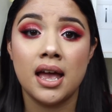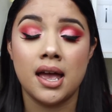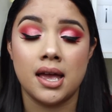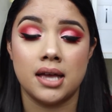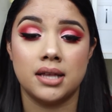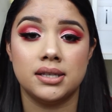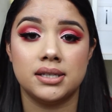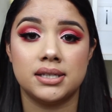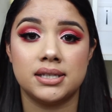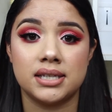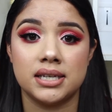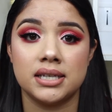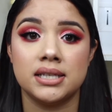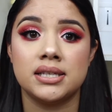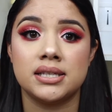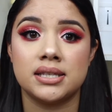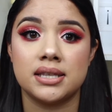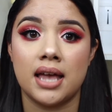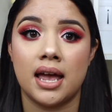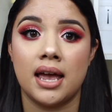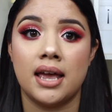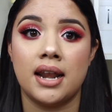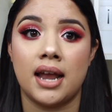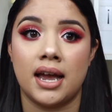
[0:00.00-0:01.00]
And since
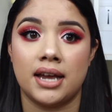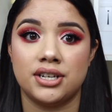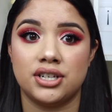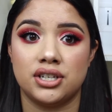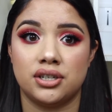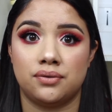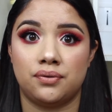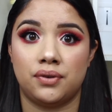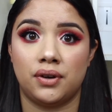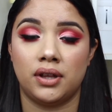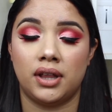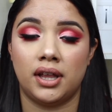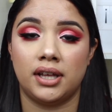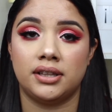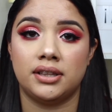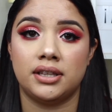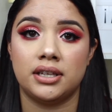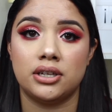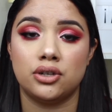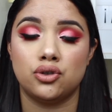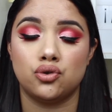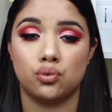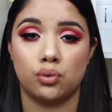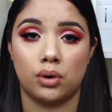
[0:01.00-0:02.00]
then, I just feel like
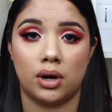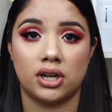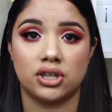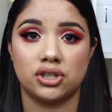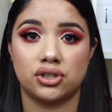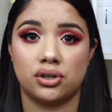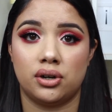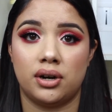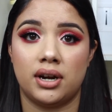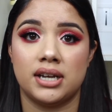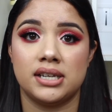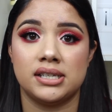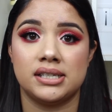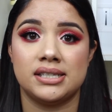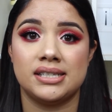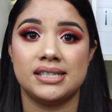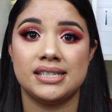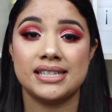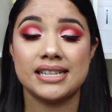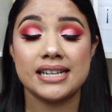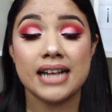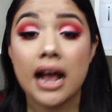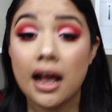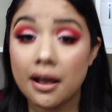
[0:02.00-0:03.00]
the drugstore has
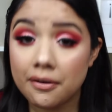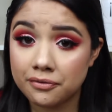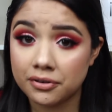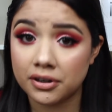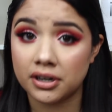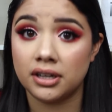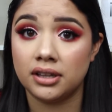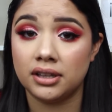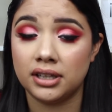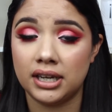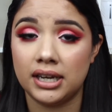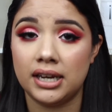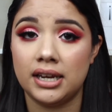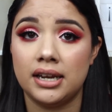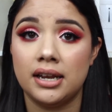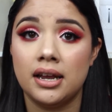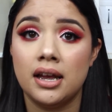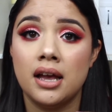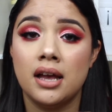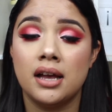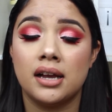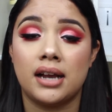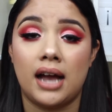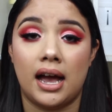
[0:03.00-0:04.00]

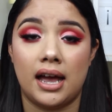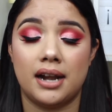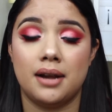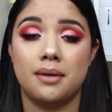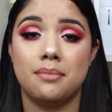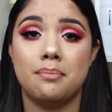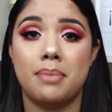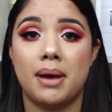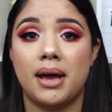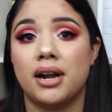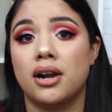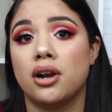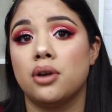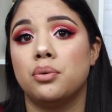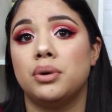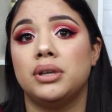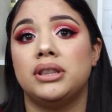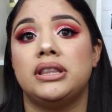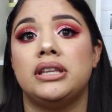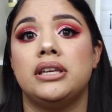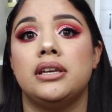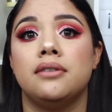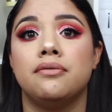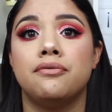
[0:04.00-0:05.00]
definitely gotten better
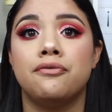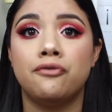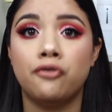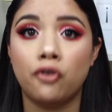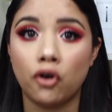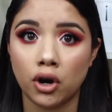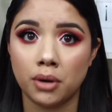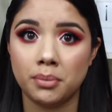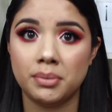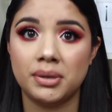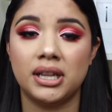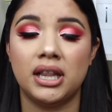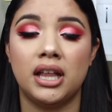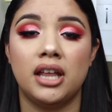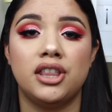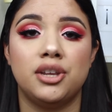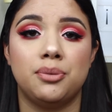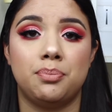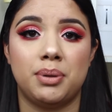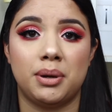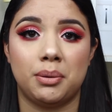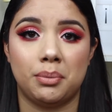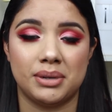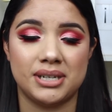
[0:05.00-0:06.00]
with the formula,
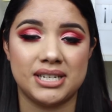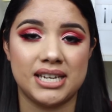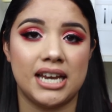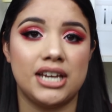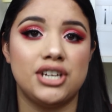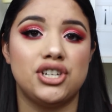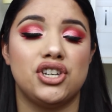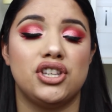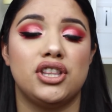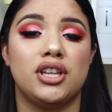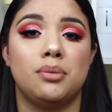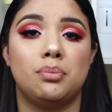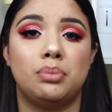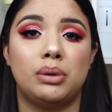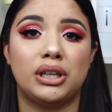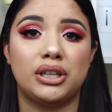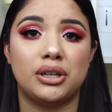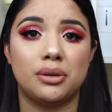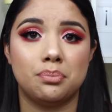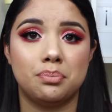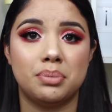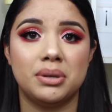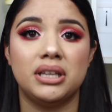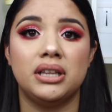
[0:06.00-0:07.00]
the pigmentation, the
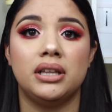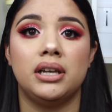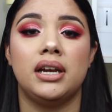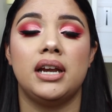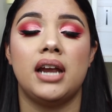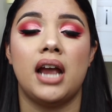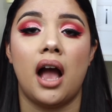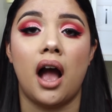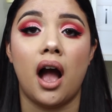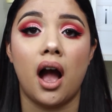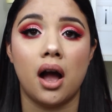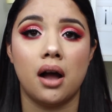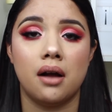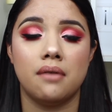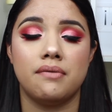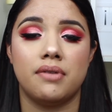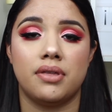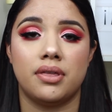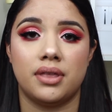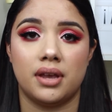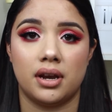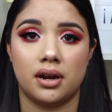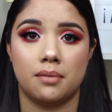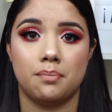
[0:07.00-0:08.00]
blendability
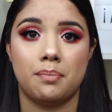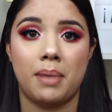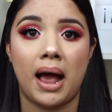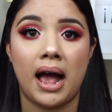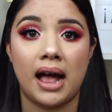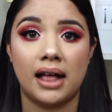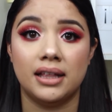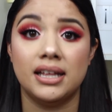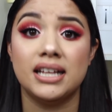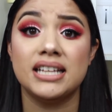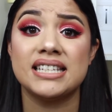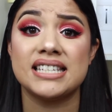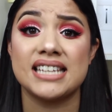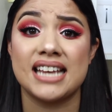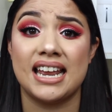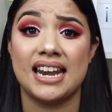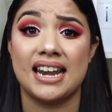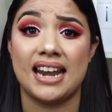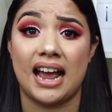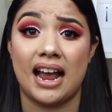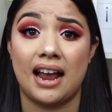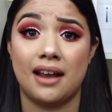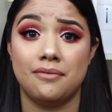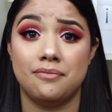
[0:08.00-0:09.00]
of their palettes,
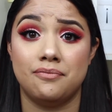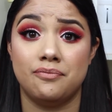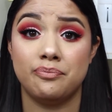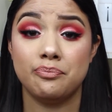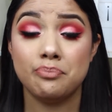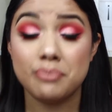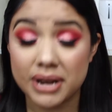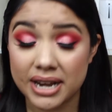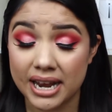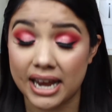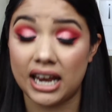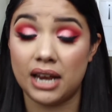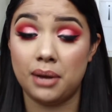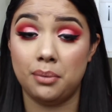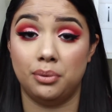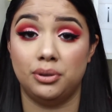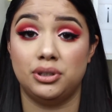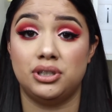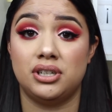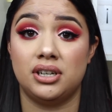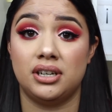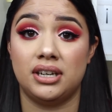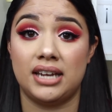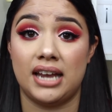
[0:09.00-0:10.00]
and I've been
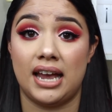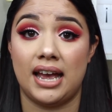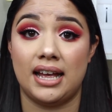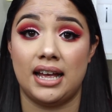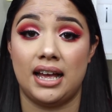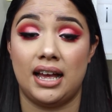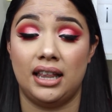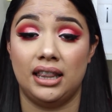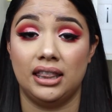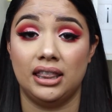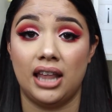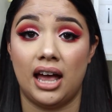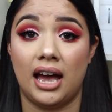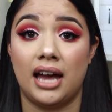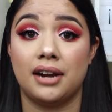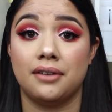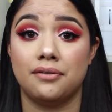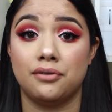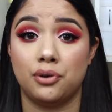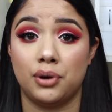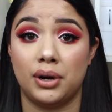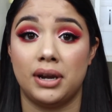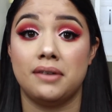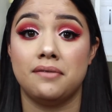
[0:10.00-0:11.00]
able to get a lot
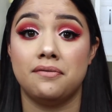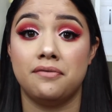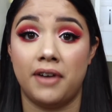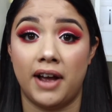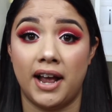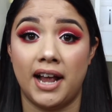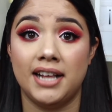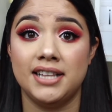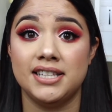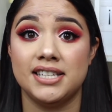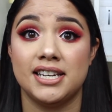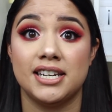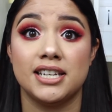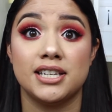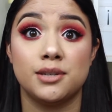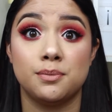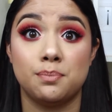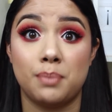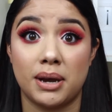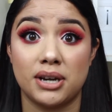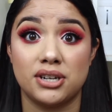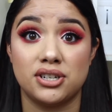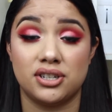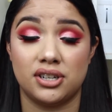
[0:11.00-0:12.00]
of great finds, and
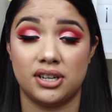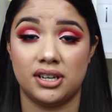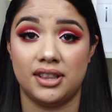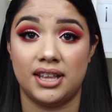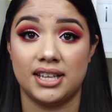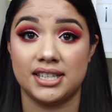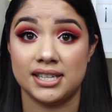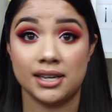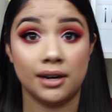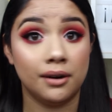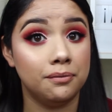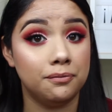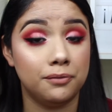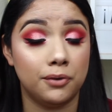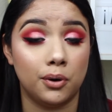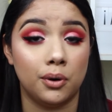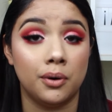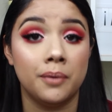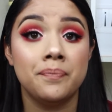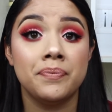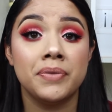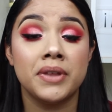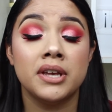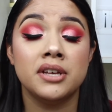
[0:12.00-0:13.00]
especially that's
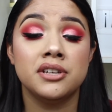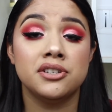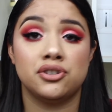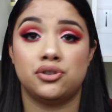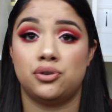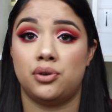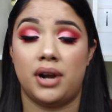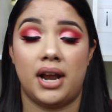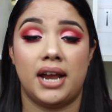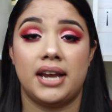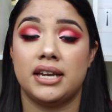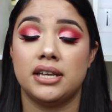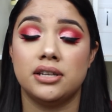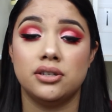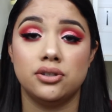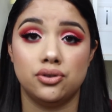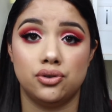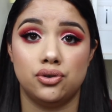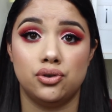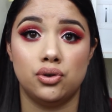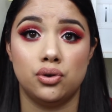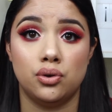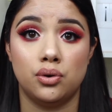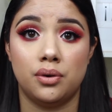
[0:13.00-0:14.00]
helpful so that I
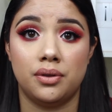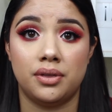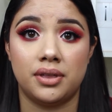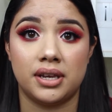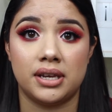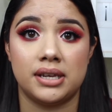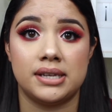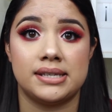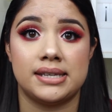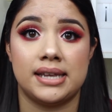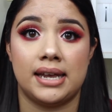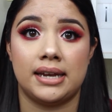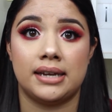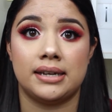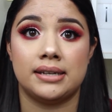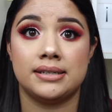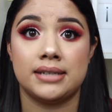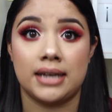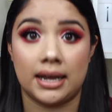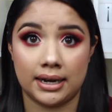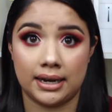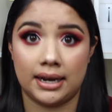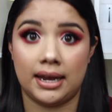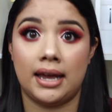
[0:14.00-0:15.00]
can do these
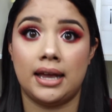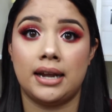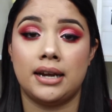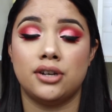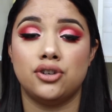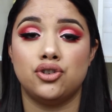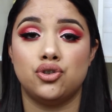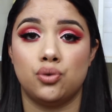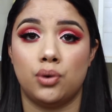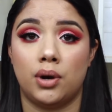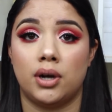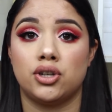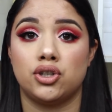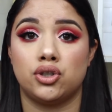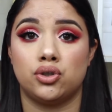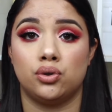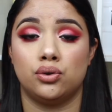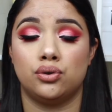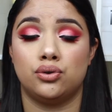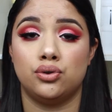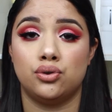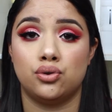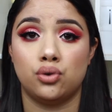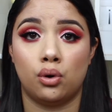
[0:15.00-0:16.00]
like dedicated
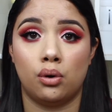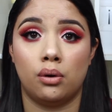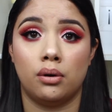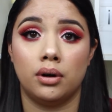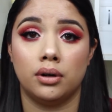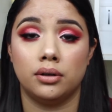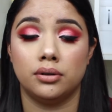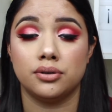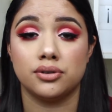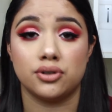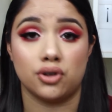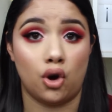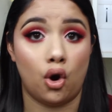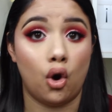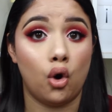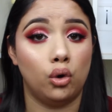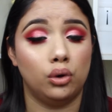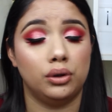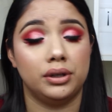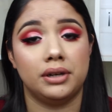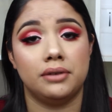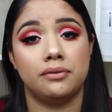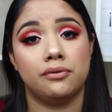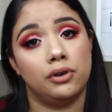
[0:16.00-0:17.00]
drugstore tutorials
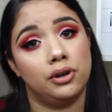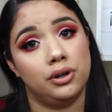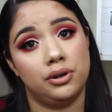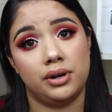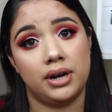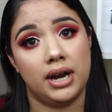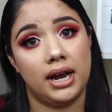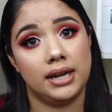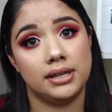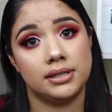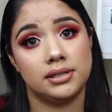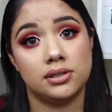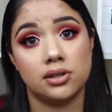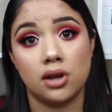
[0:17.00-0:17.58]
only for you guys.